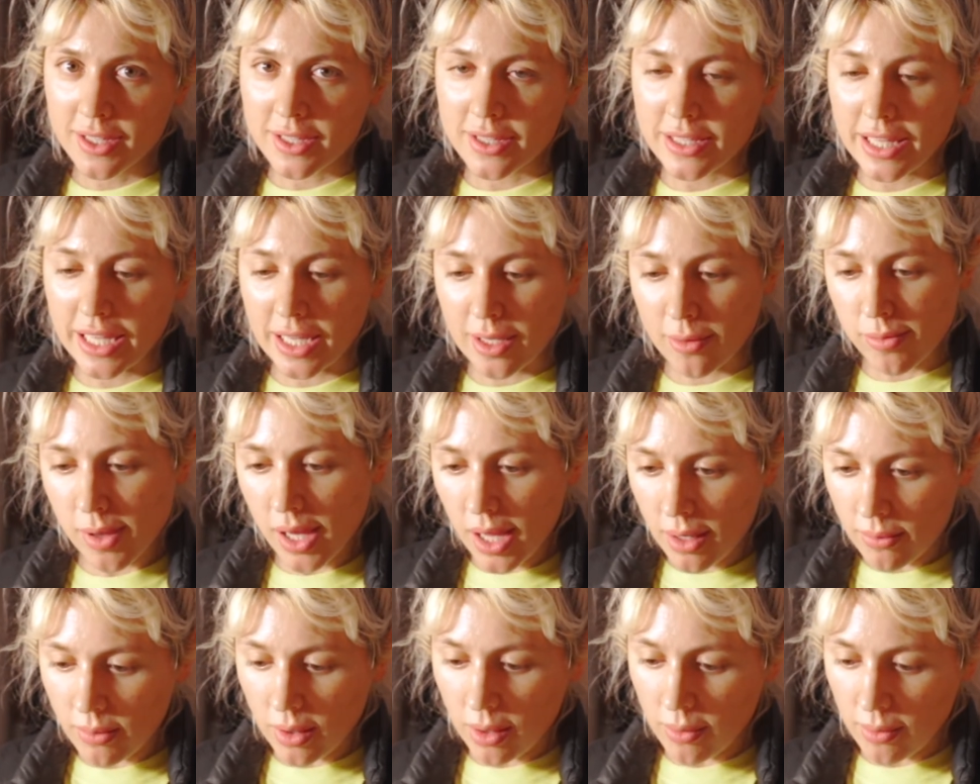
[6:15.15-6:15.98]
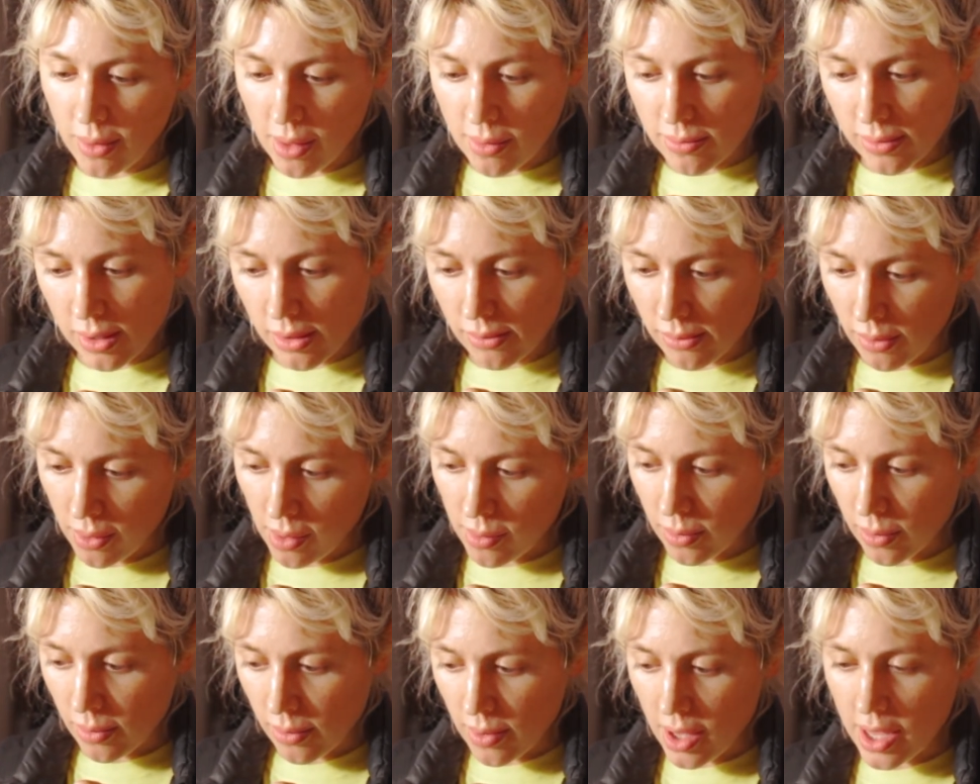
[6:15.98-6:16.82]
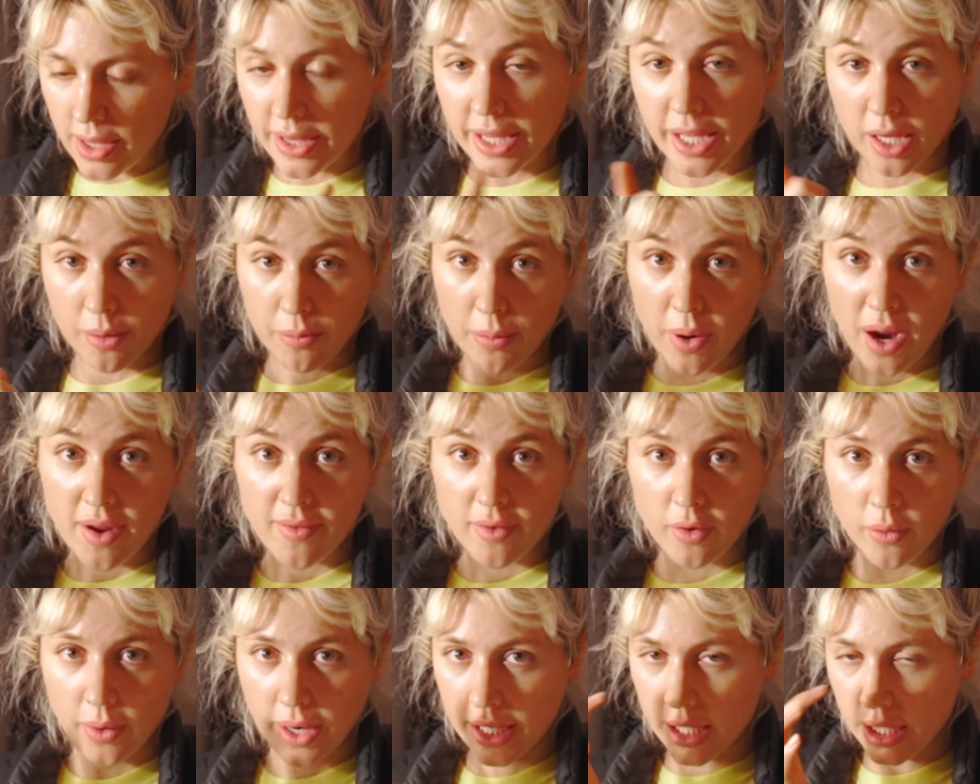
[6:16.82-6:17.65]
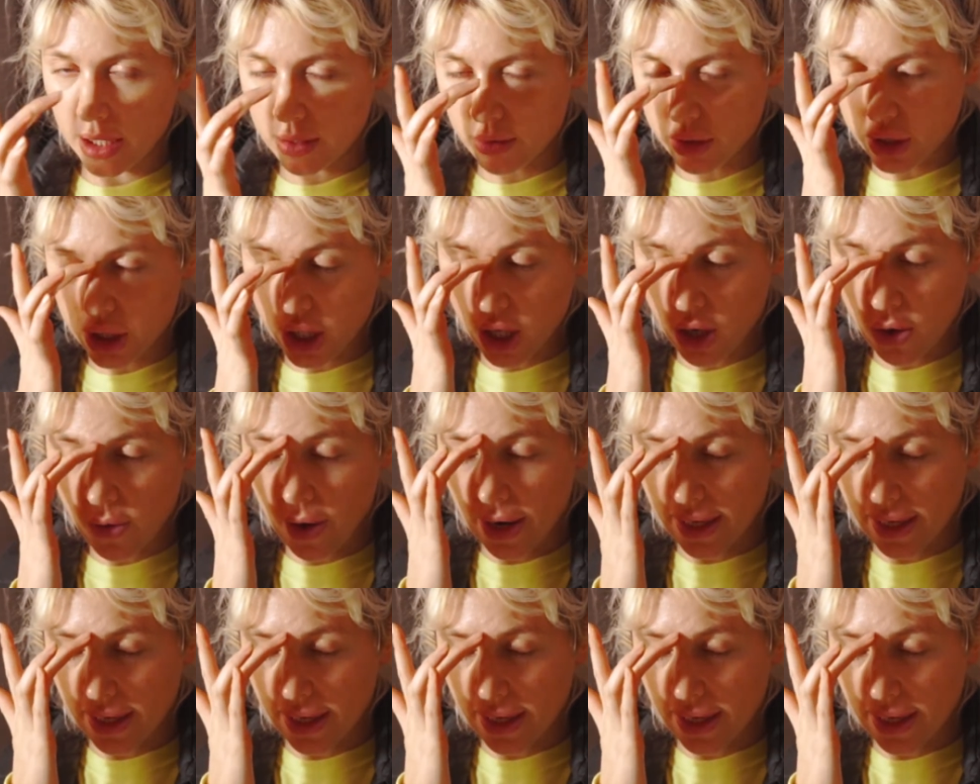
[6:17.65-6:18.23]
blah, blah, blah, blah, blah, blah, blah, like a private radio show.